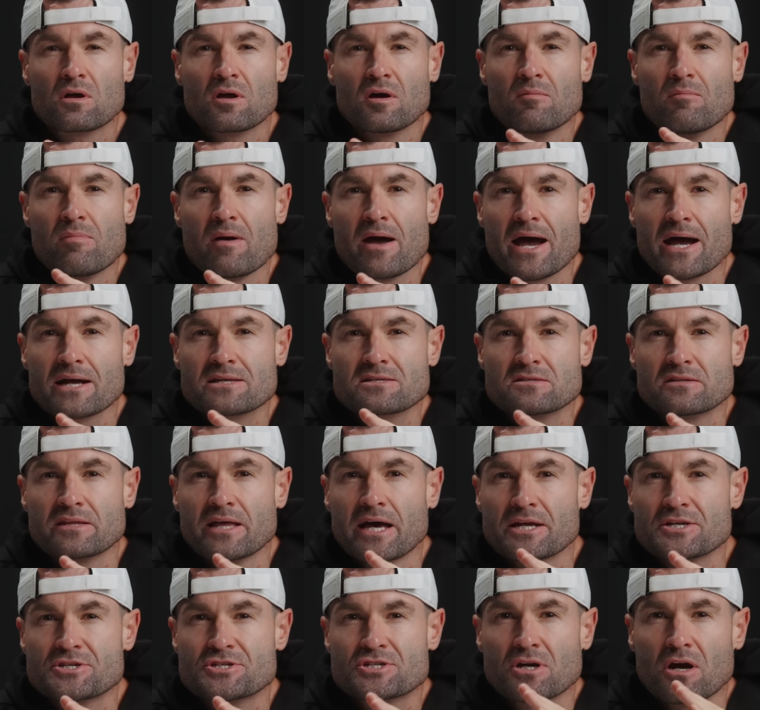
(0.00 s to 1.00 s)
come back to
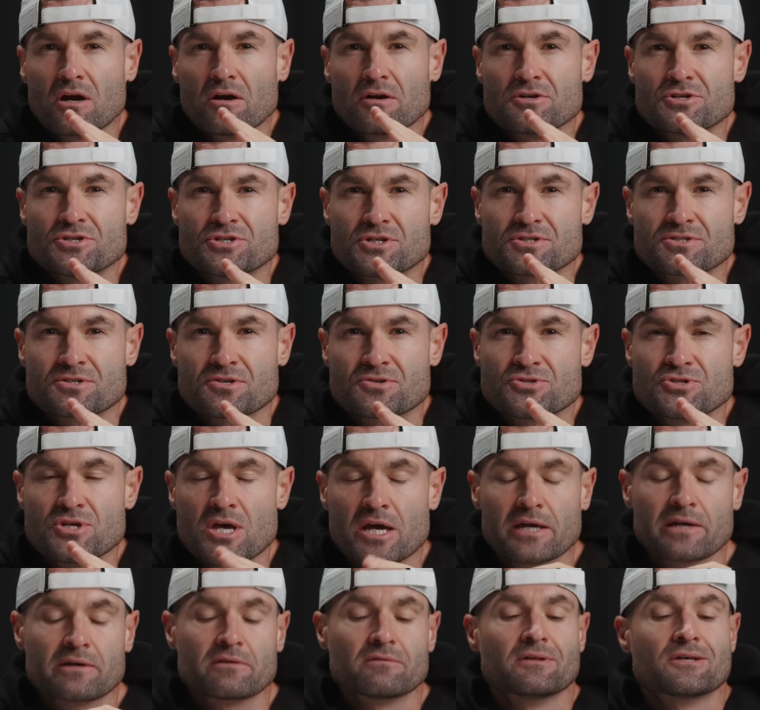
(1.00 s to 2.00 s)
that chart in just a
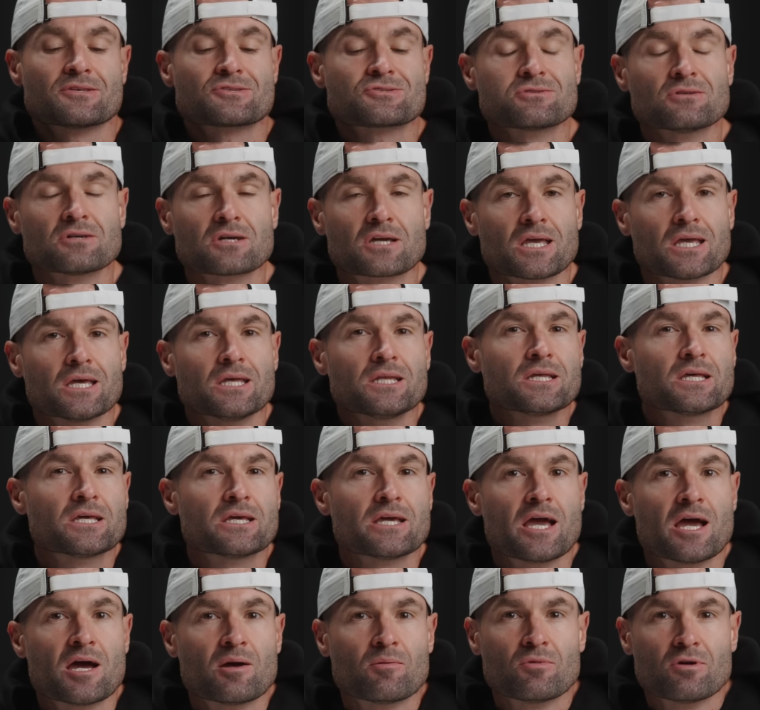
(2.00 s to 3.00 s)
second. Let's look in
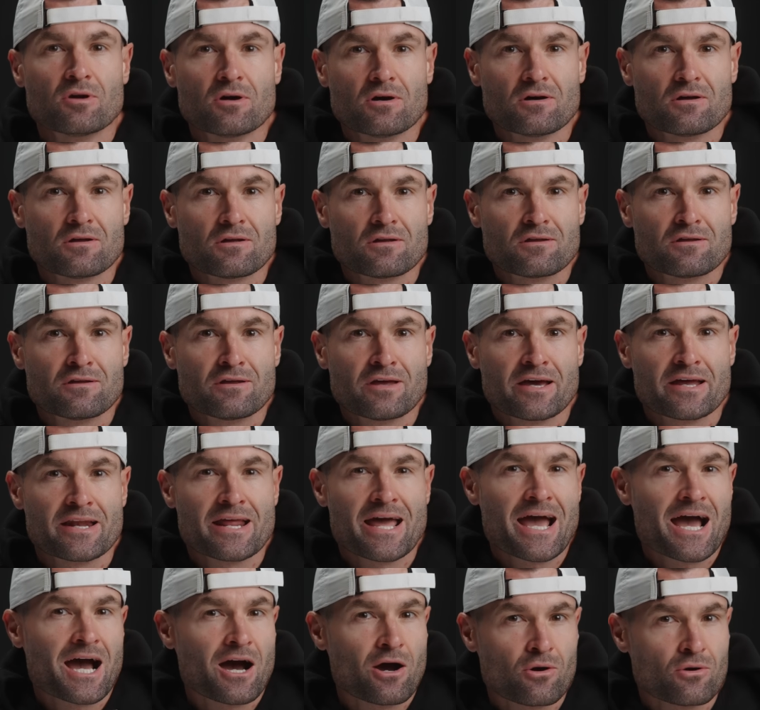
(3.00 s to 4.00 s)
camera at
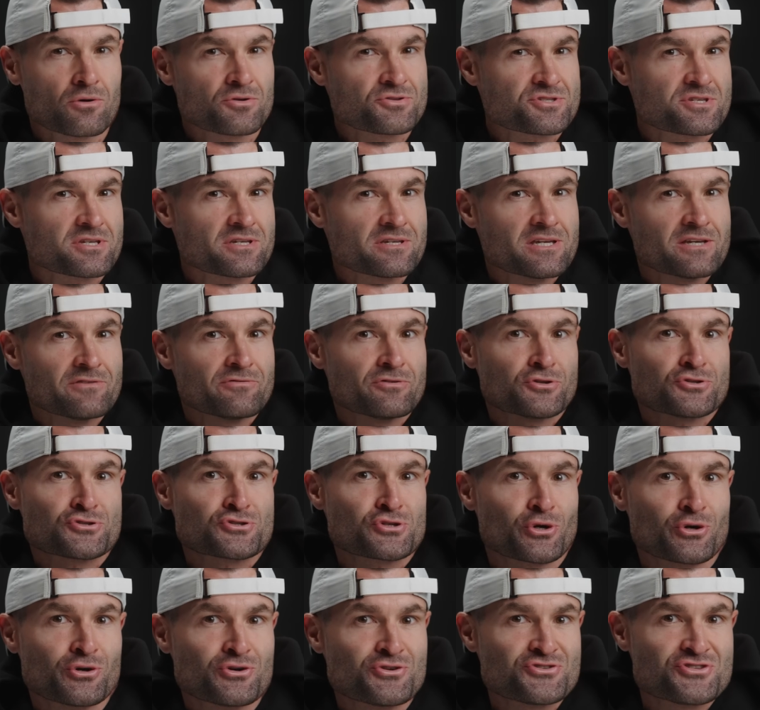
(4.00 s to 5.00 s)
how to even
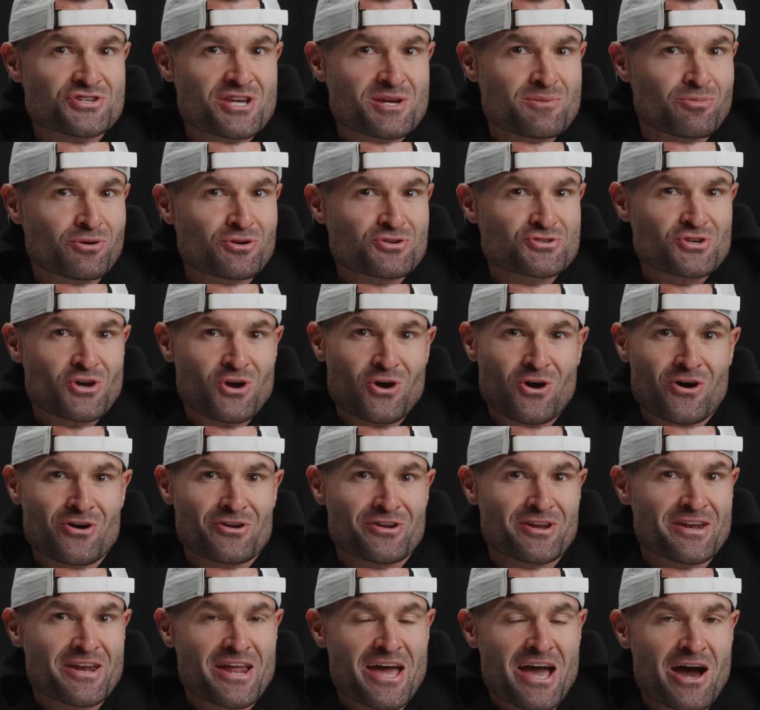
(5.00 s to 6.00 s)
turn zebras on
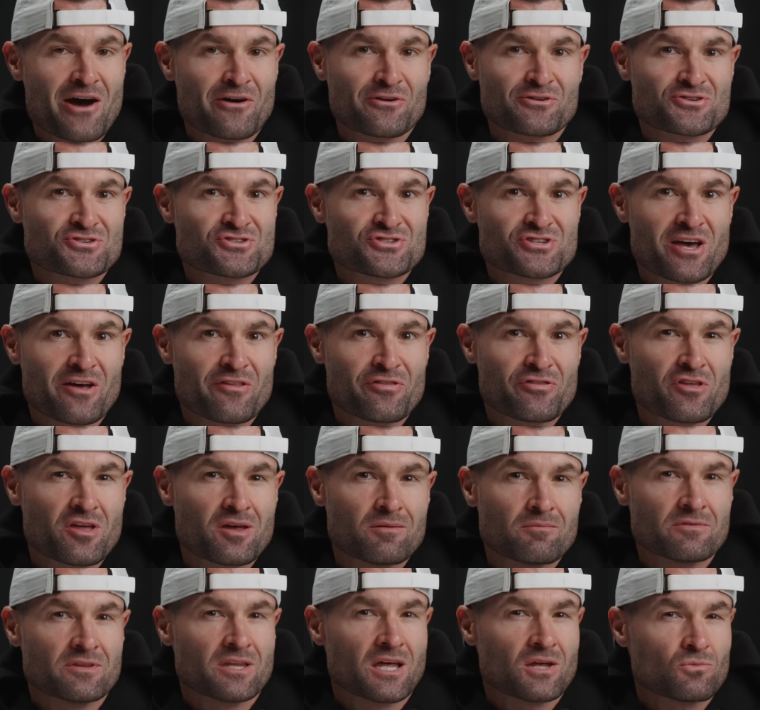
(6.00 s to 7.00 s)
and how to set
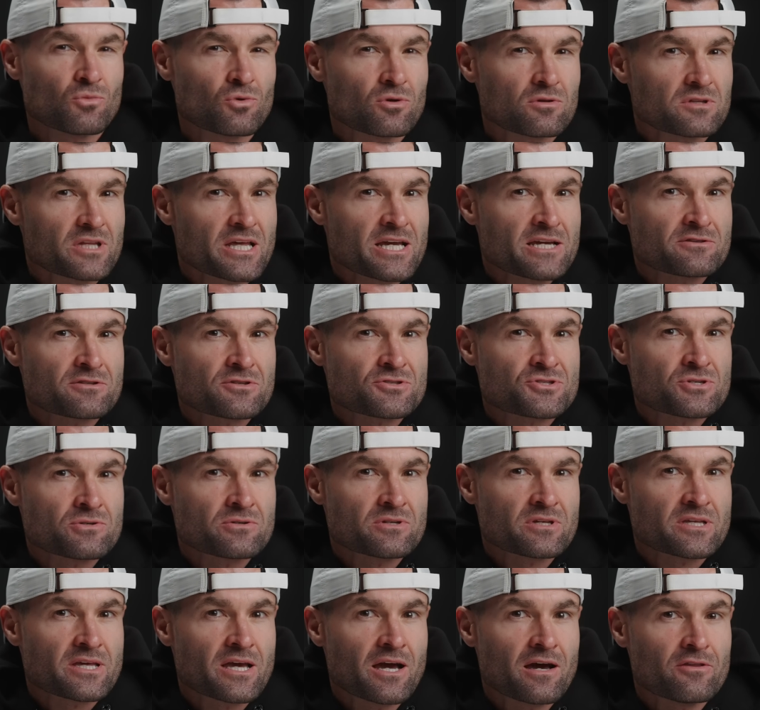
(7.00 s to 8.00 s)
them, and then we'll link the two
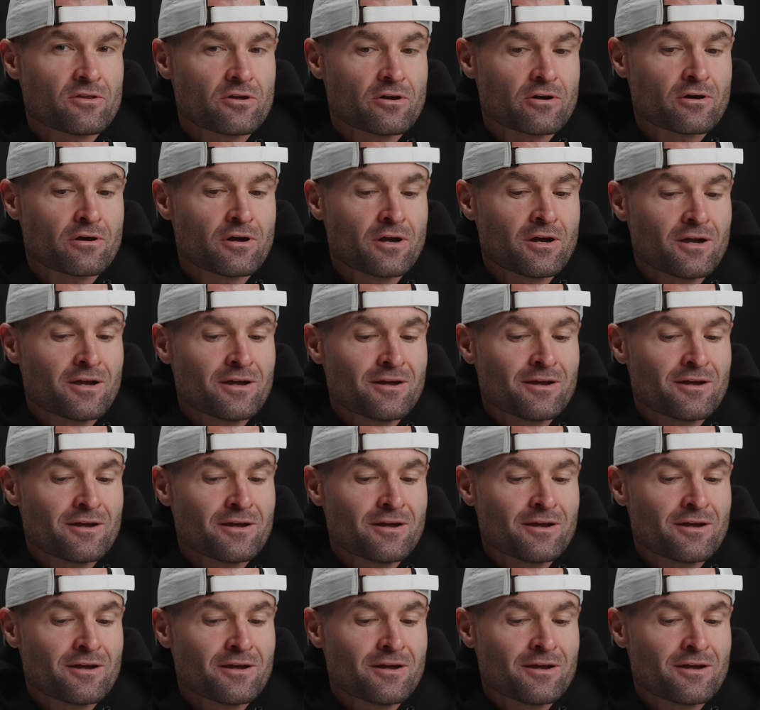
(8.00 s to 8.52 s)
together.